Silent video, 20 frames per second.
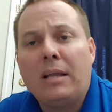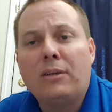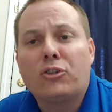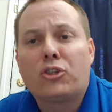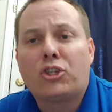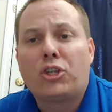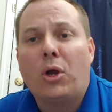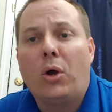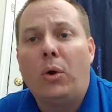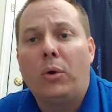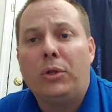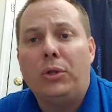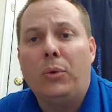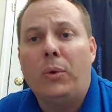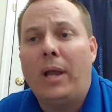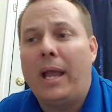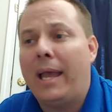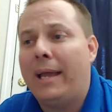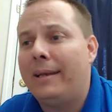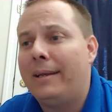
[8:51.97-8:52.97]
So
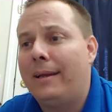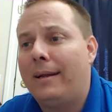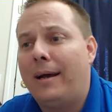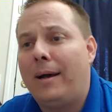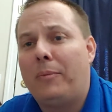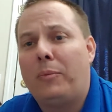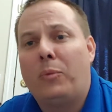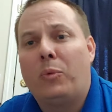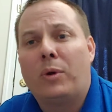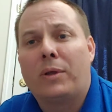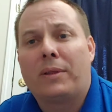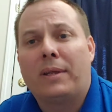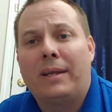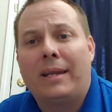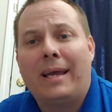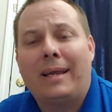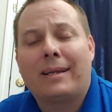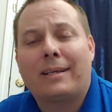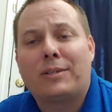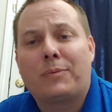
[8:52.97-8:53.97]
you ended up with a
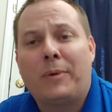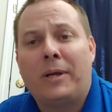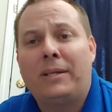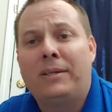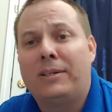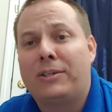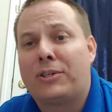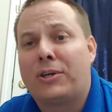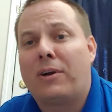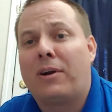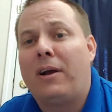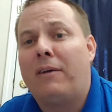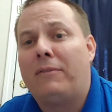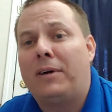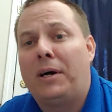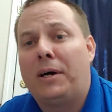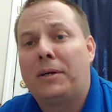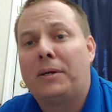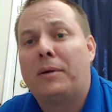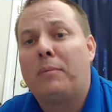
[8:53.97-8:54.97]
net expenditure of
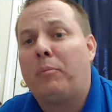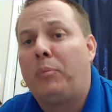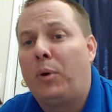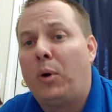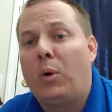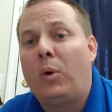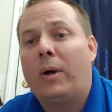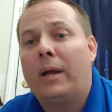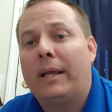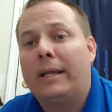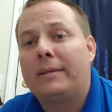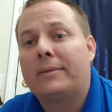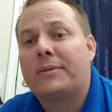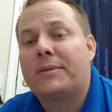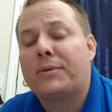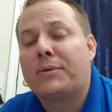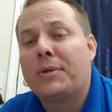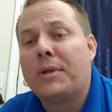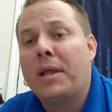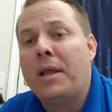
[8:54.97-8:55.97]
100
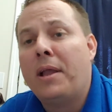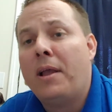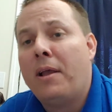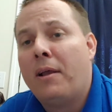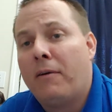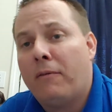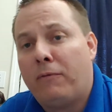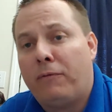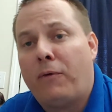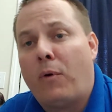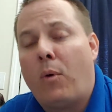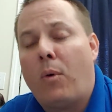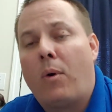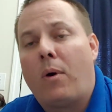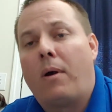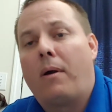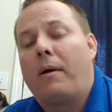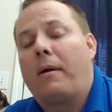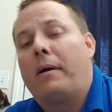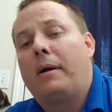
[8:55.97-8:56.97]
points
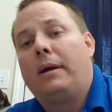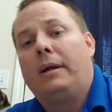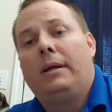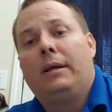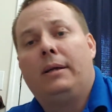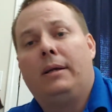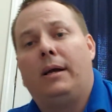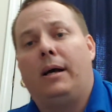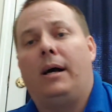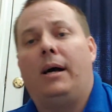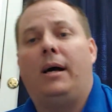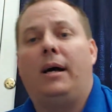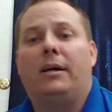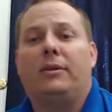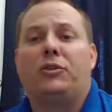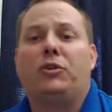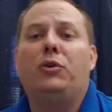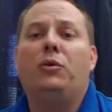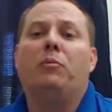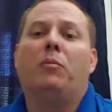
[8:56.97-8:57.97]
for
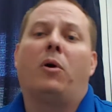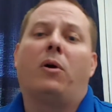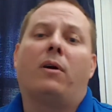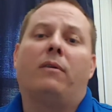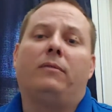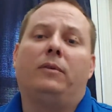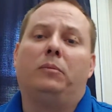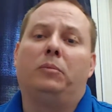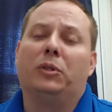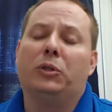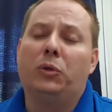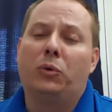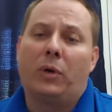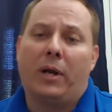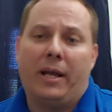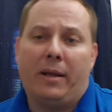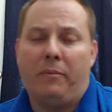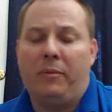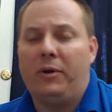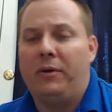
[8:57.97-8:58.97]
2 Marvel
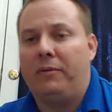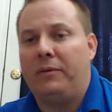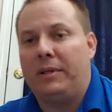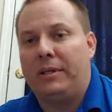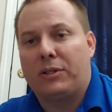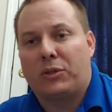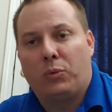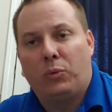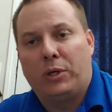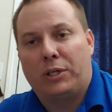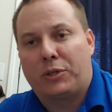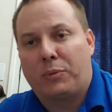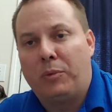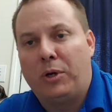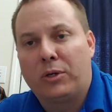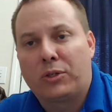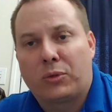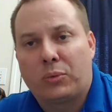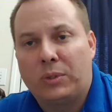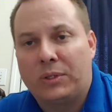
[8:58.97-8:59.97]
Blu-ray movies, which
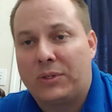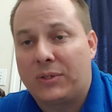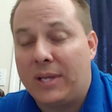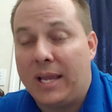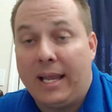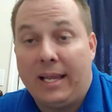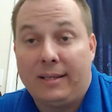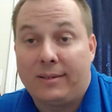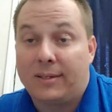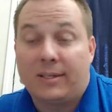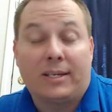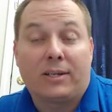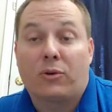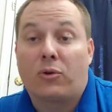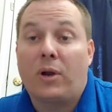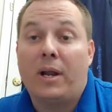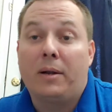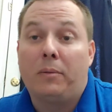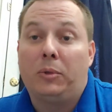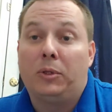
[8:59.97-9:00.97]
most would say is an
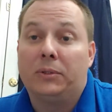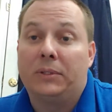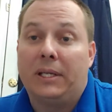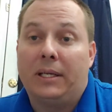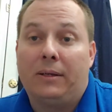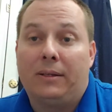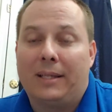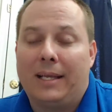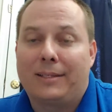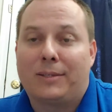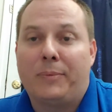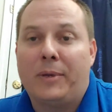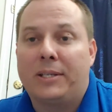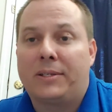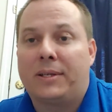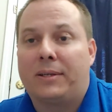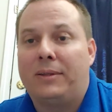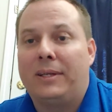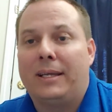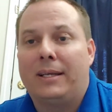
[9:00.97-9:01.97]
incredible deal. That's
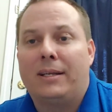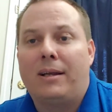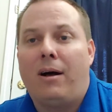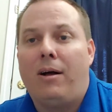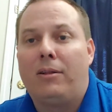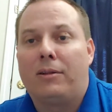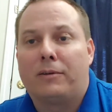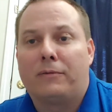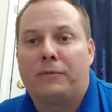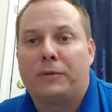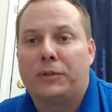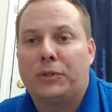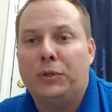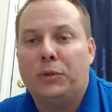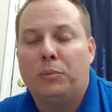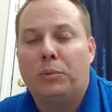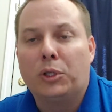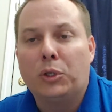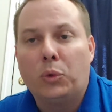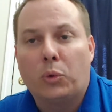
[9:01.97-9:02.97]
basically $1 for
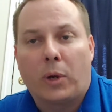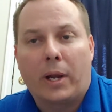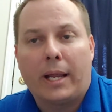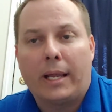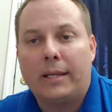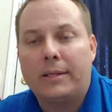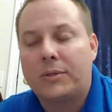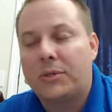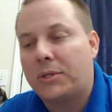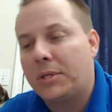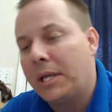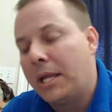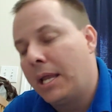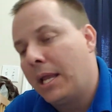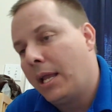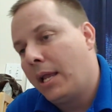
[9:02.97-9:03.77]
2 Blu-rays.